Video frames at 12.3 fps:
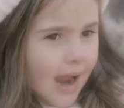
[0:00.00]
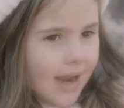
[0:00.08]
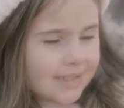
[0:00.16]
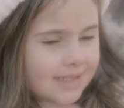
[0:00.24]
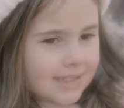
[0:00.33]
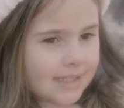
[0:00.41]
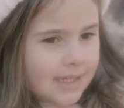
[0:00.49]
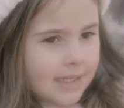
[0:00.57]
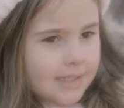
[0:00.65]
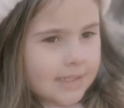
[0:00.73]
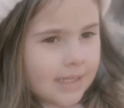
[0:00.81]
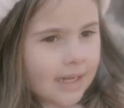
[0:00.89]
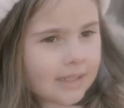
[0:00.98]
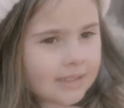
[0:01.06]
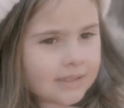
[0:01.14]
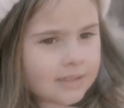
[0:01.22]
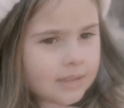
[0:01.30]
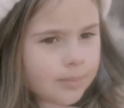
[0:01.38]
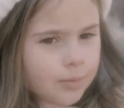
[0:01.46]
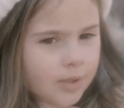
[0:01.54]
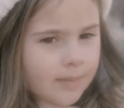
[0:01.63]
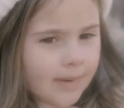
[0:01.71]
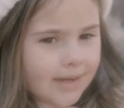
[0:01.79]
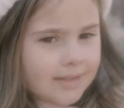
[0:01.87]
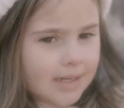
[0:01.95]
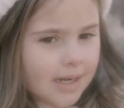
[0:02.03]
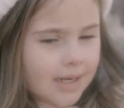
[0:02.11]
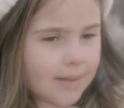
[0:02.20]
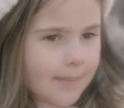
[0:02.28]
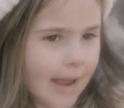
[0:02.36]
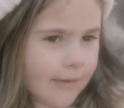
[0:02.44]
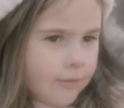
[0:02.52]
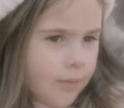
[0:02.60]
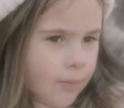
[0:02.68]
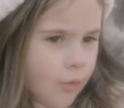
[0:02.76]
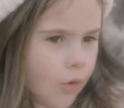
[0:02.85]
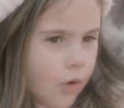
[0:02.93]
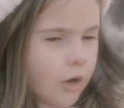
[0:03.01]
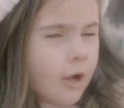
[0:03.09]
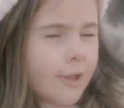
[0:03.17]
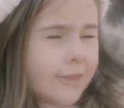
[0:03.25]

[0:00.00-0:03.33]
ask Santa to bring my daddy back from war.